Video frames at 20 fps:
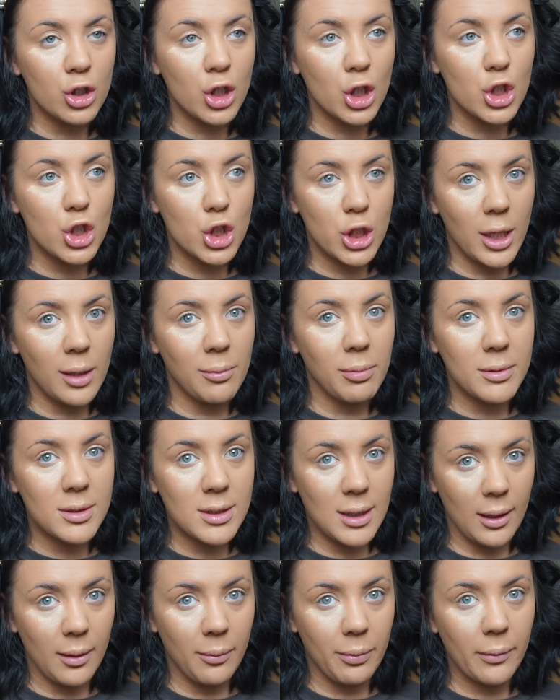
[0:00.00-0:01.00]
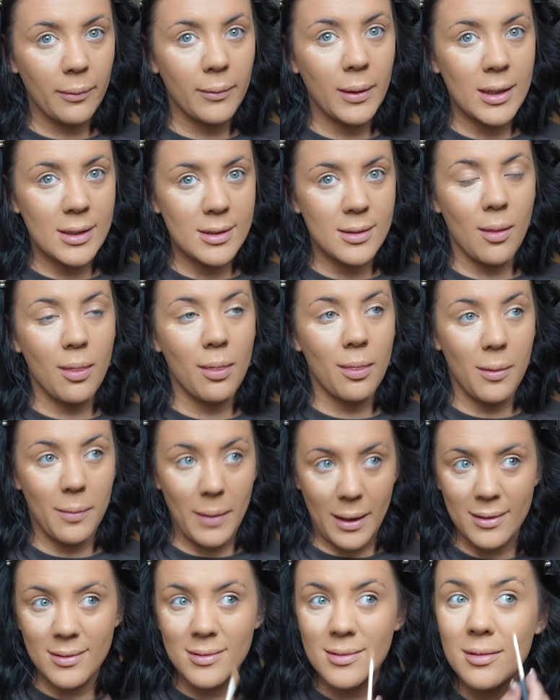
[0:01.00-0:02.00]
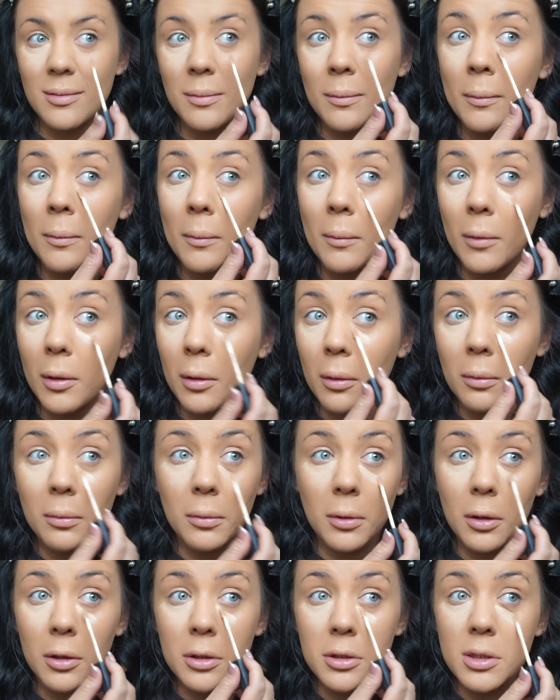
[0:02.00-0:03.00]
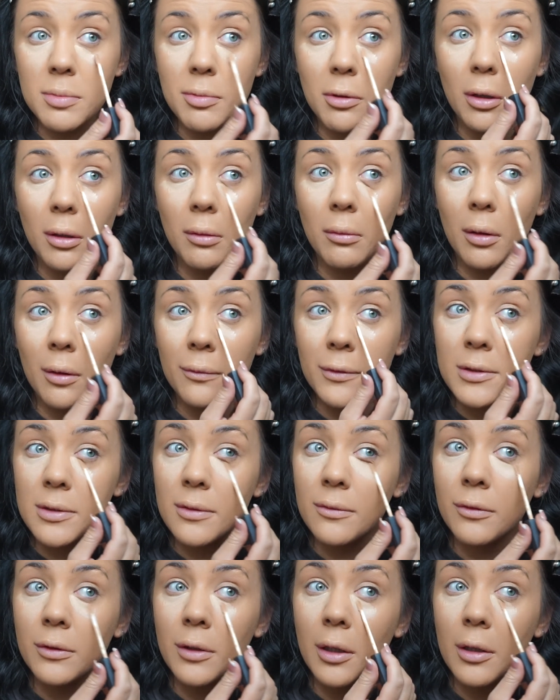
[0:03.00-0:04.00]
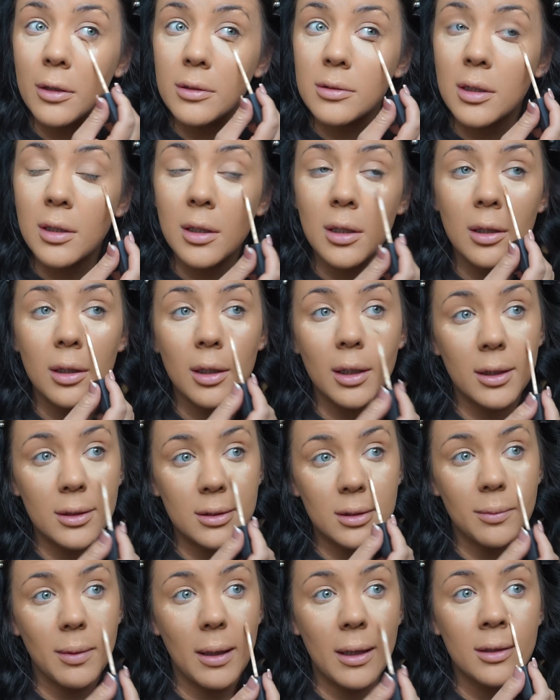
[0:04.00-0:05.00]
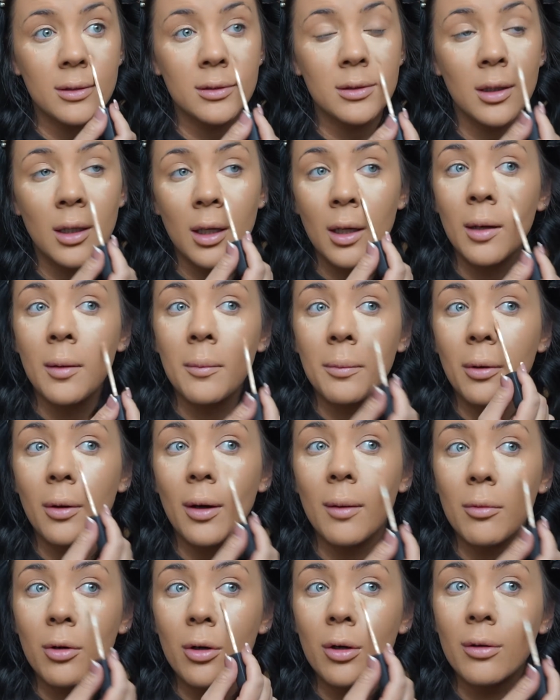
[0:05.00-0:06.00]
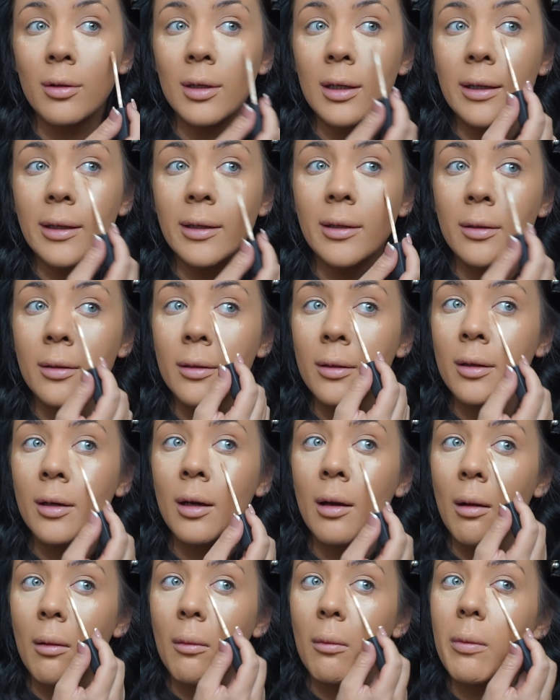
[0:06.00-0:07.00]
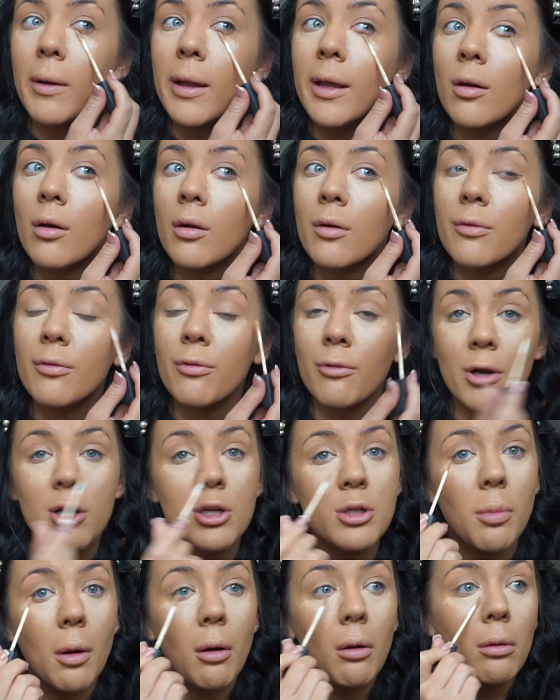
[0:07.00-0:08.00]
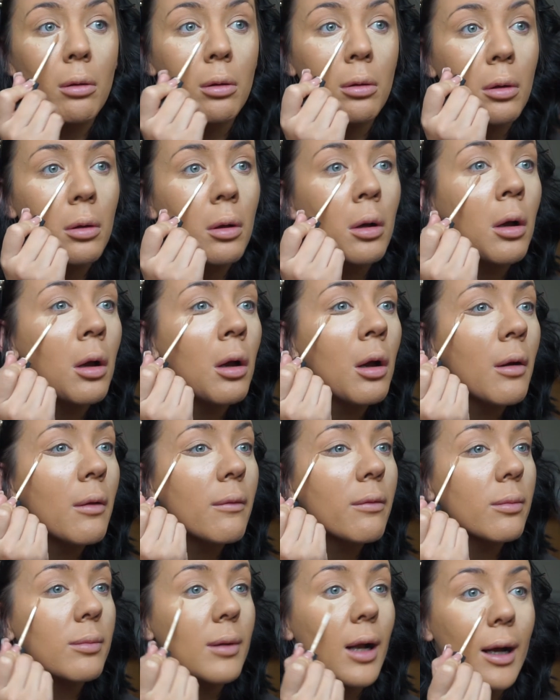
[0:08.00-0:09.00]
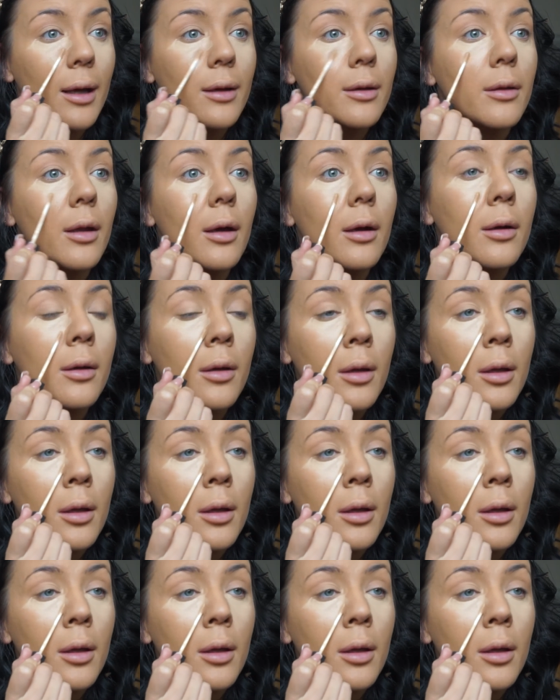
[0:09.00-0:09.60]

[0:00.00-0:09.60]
Shape Tape is the best. Can't dispute it. I've used it for years. It is the best. But I'm currently waiting on a fresh bottle from Canada,